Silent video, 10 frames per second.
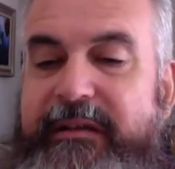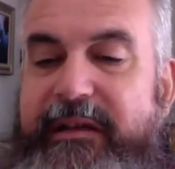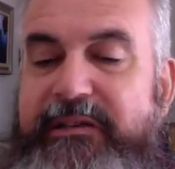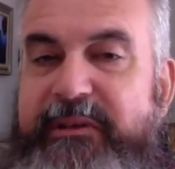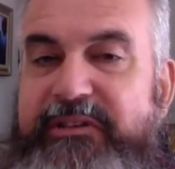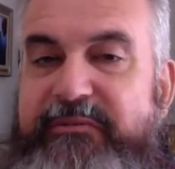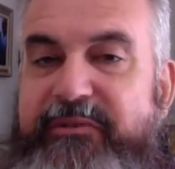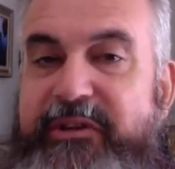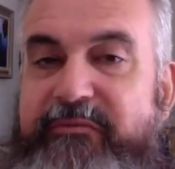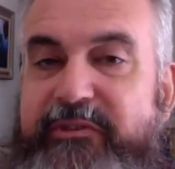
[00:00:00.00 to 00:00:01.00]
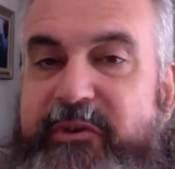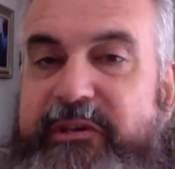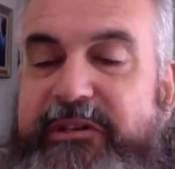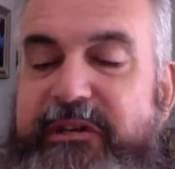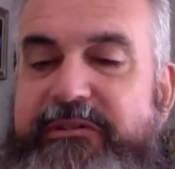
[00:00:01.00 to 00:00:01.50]
The expensive good
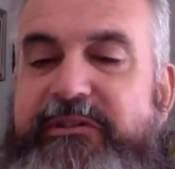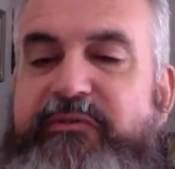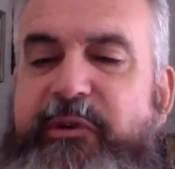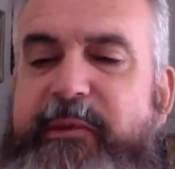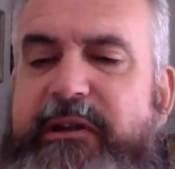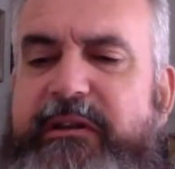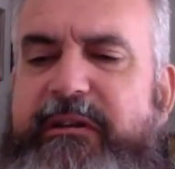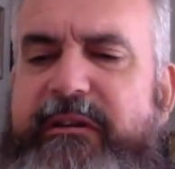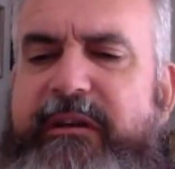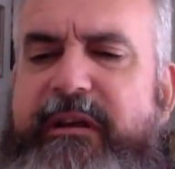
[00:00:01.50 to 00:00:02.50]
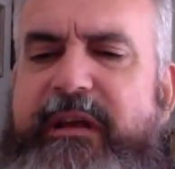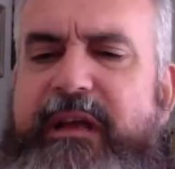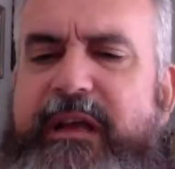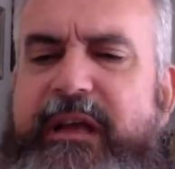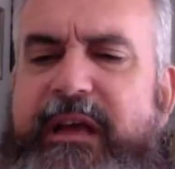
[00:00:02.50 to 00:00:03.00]
soy sauce is fermented.
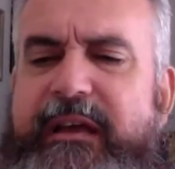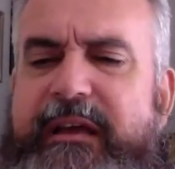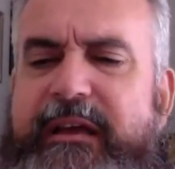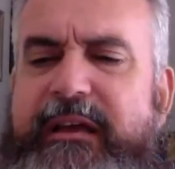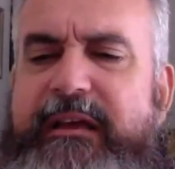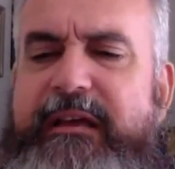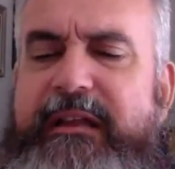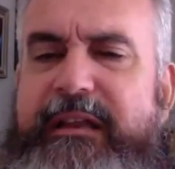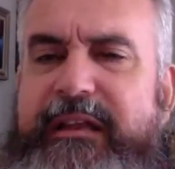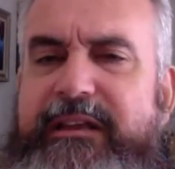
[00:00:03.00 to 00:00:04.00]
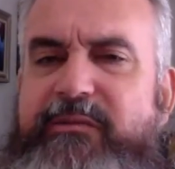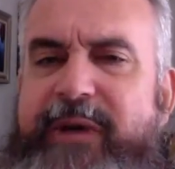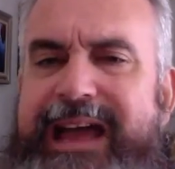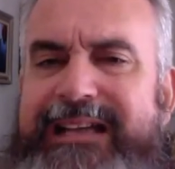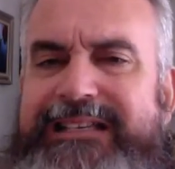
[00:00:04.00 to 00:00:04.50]
In the
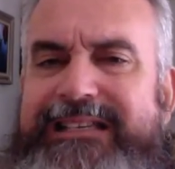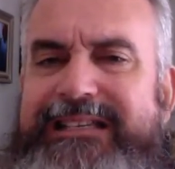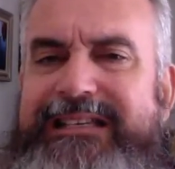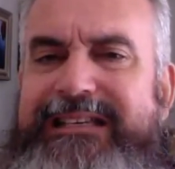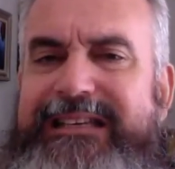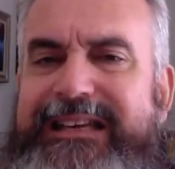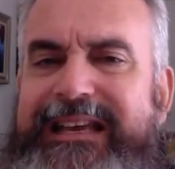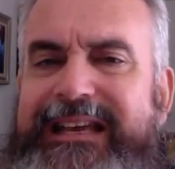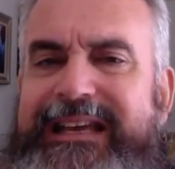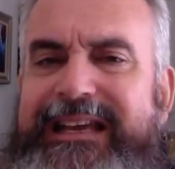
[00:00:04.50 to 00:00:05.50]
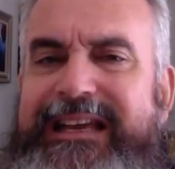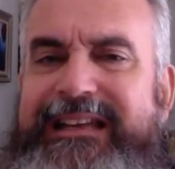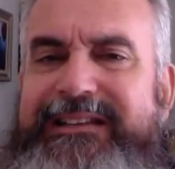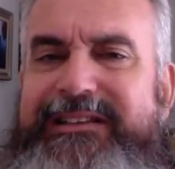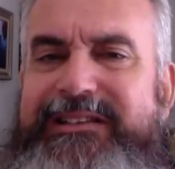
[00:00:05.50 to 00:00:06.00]
US,
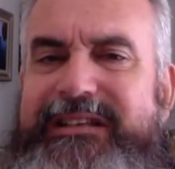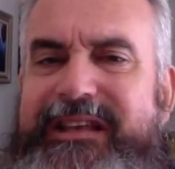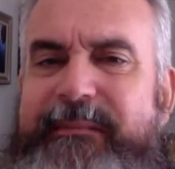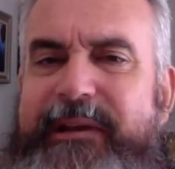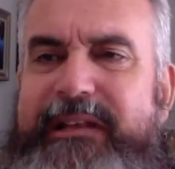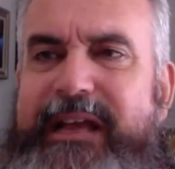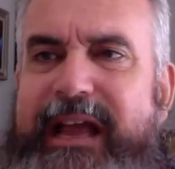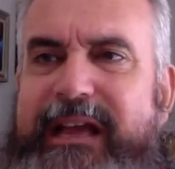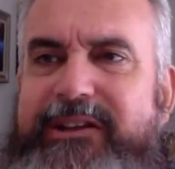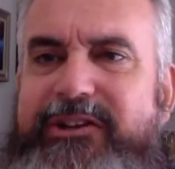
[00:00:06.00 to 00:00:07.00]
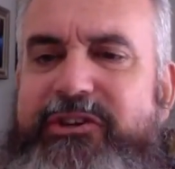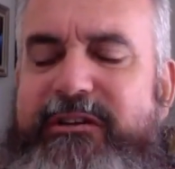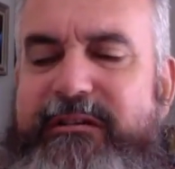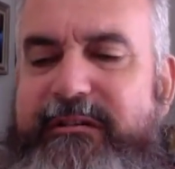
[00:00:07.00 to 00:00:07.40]
it's chemically aged.